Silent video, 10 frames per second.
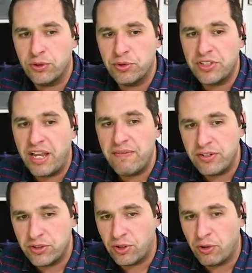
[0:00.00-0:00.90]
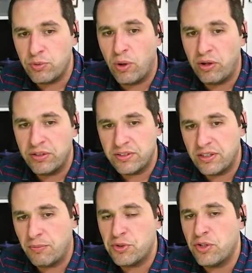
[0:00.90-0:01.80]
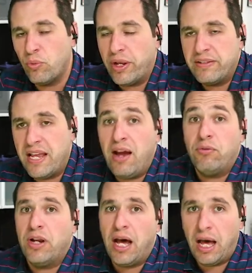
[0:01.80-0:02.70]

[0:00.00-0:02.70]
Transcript: So savings surged while consumption went down.